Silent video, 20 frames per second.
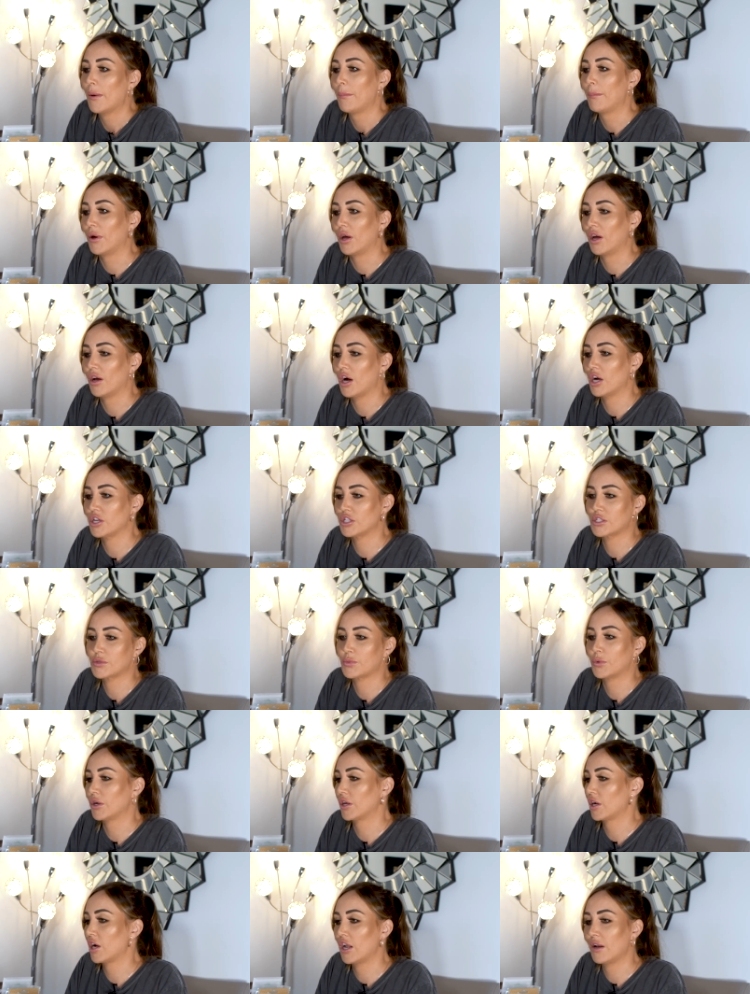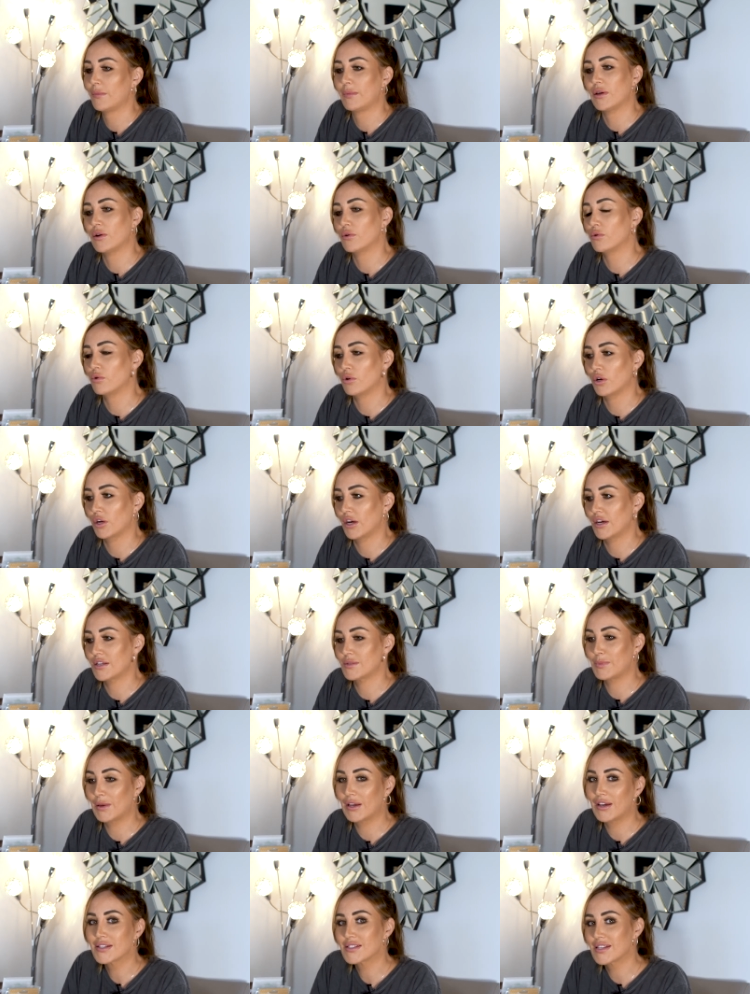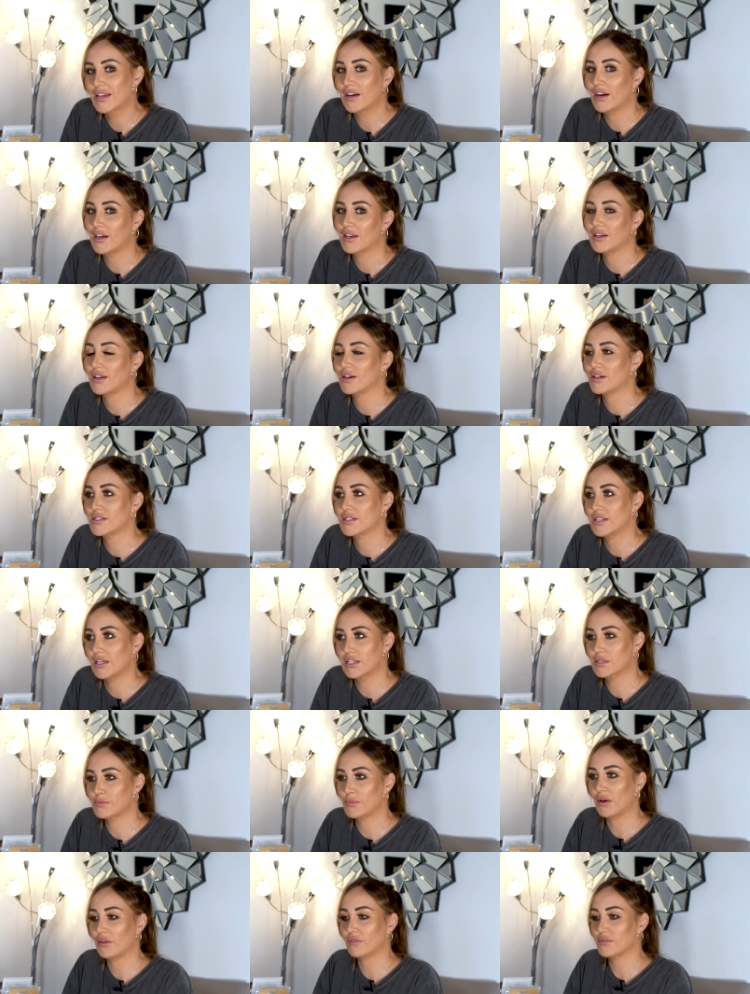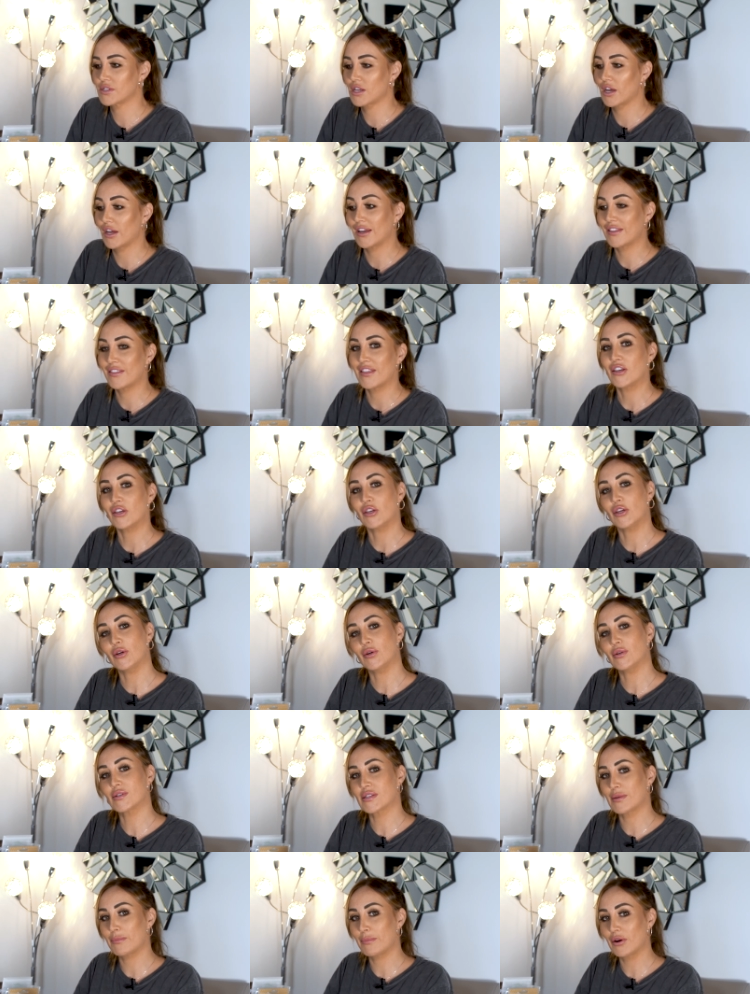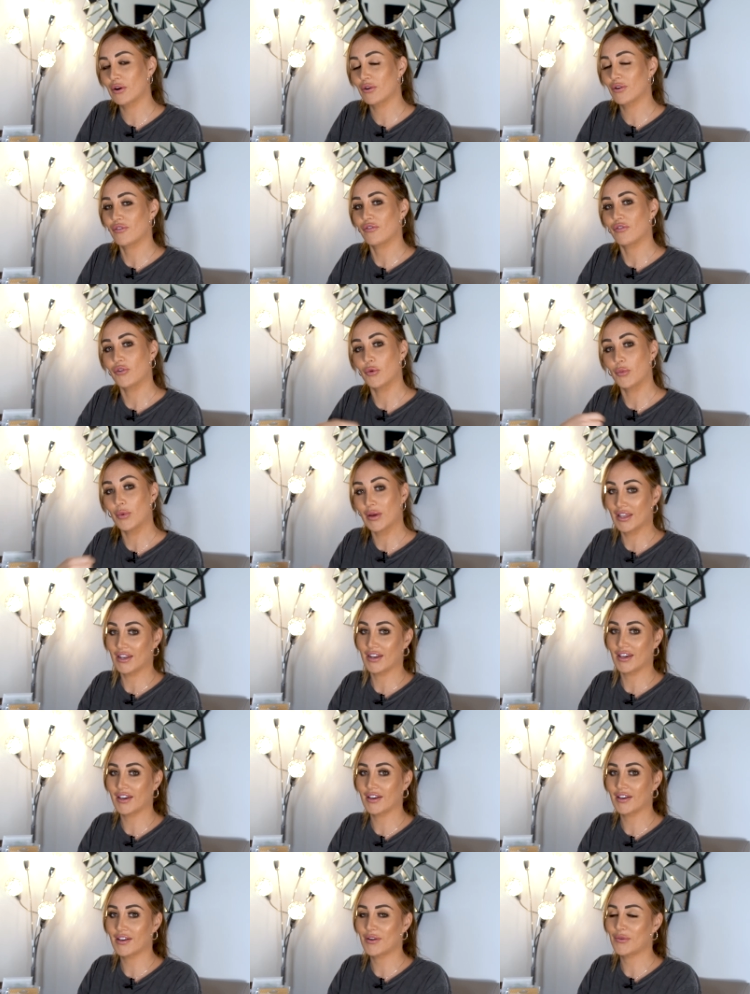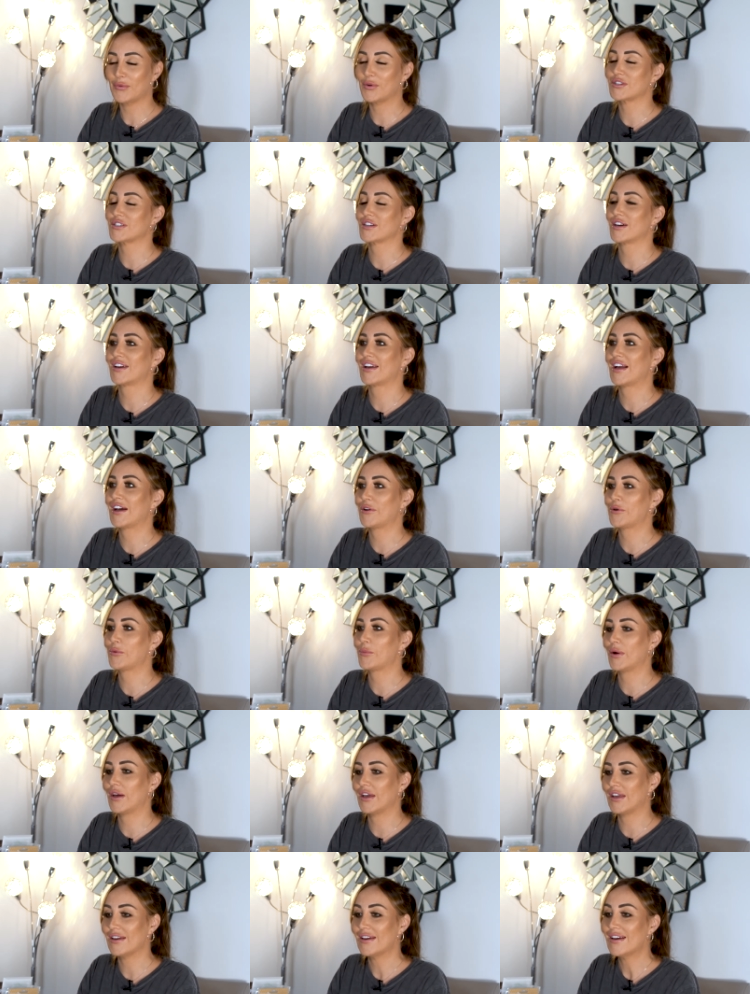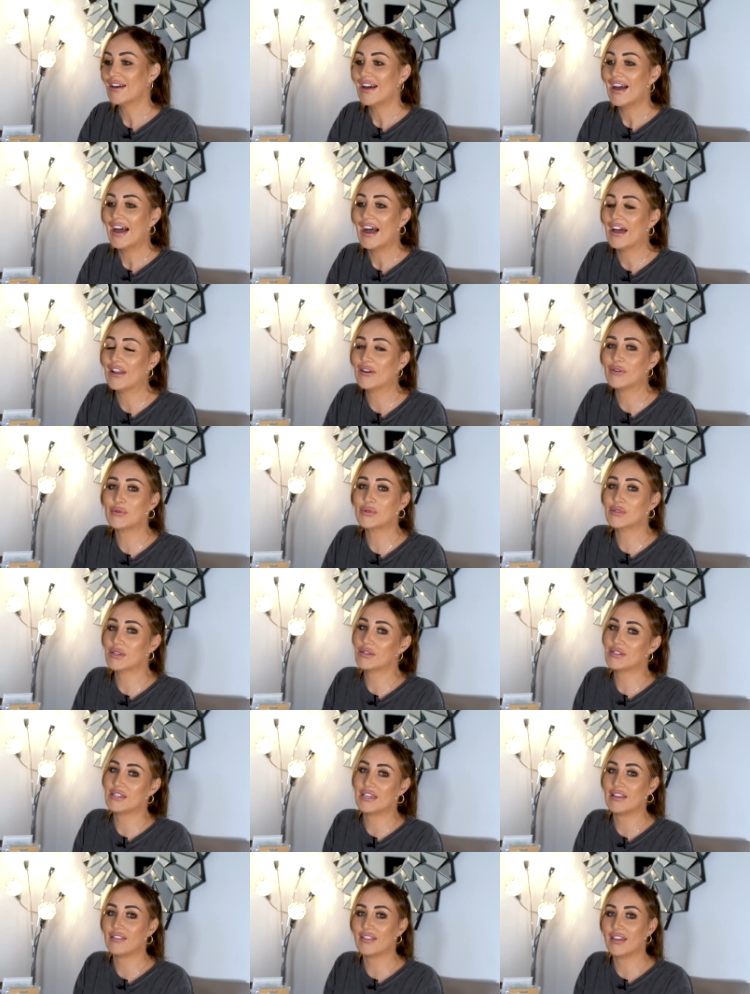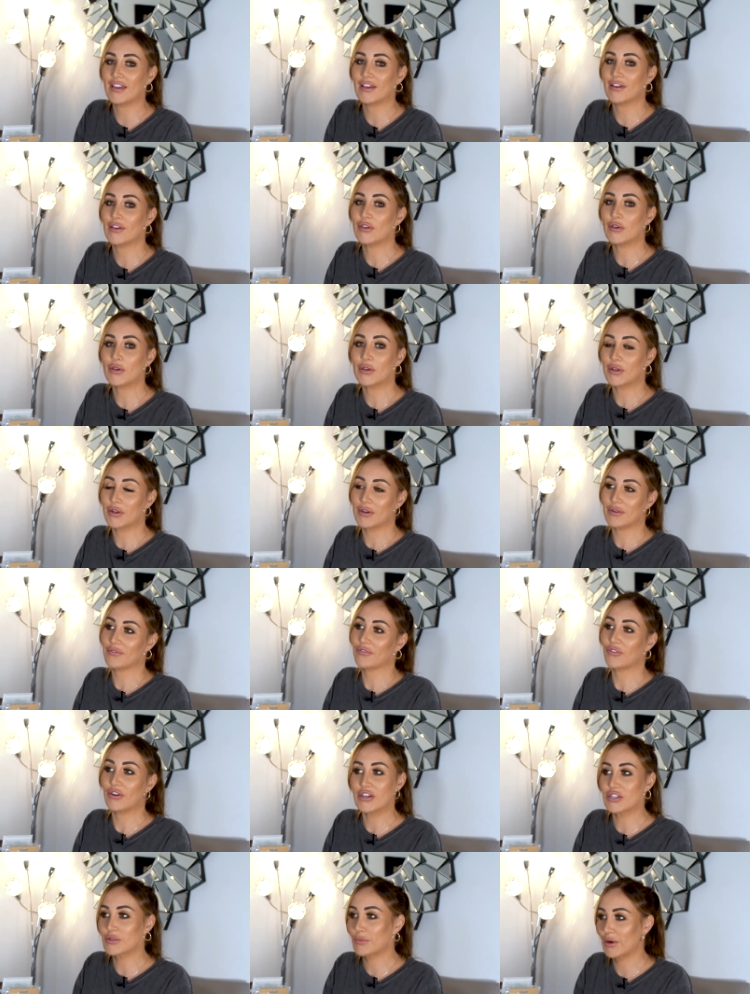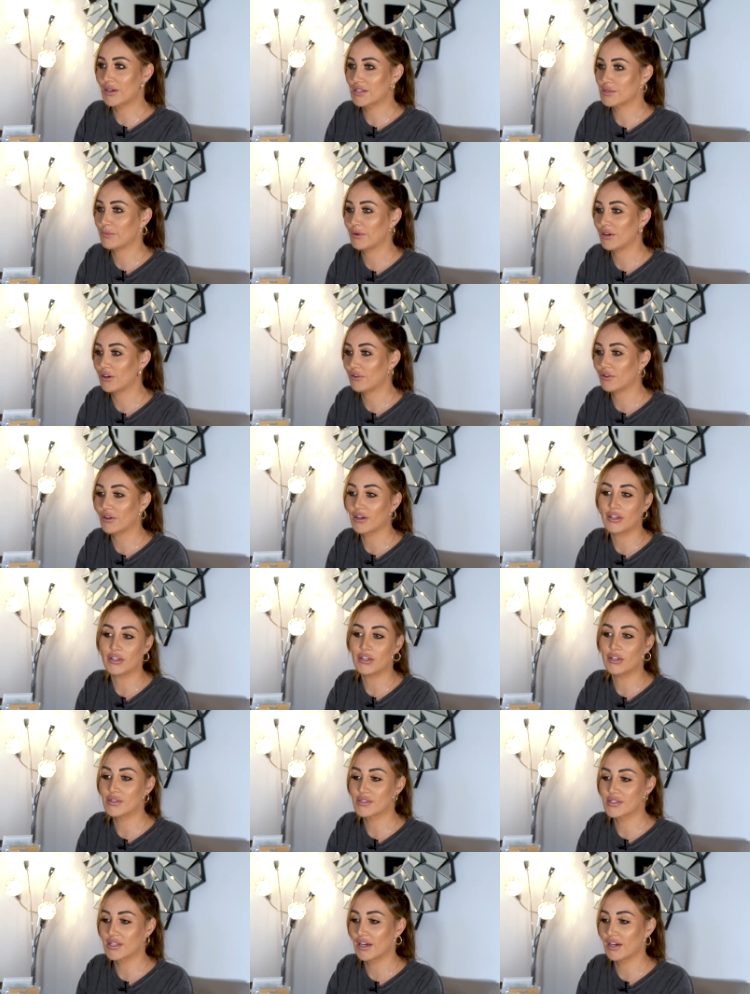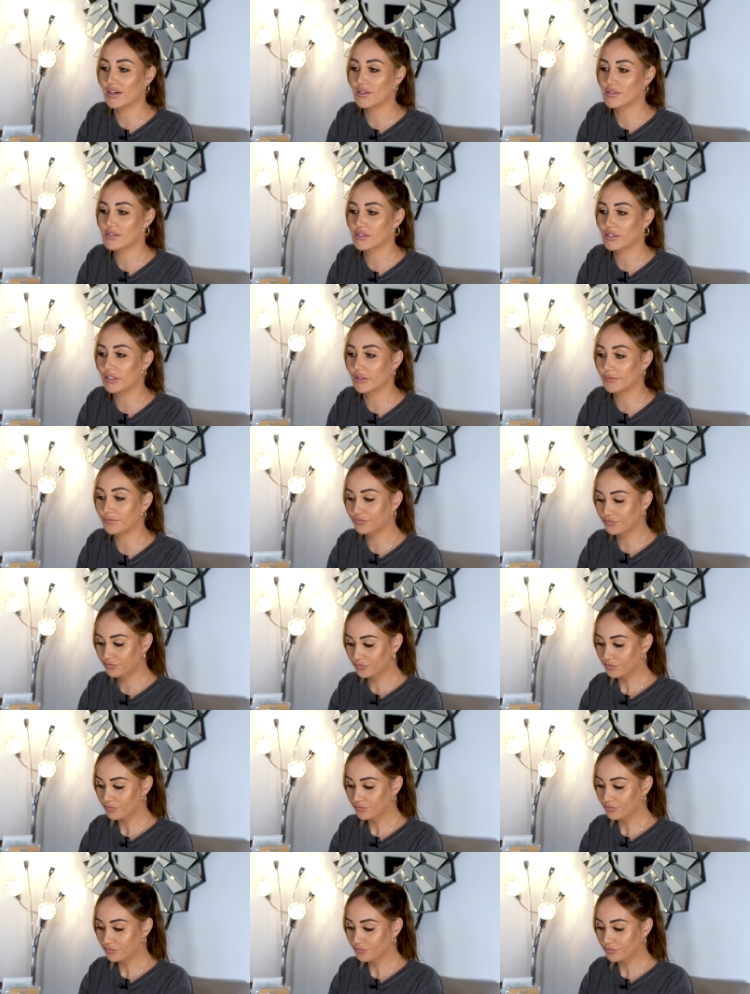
but I just want to kind of be organised because they can last 6 months. I can then use the milk for weaning, which I cannot wait, and also teething. You can freeze your breast milk and use that. So,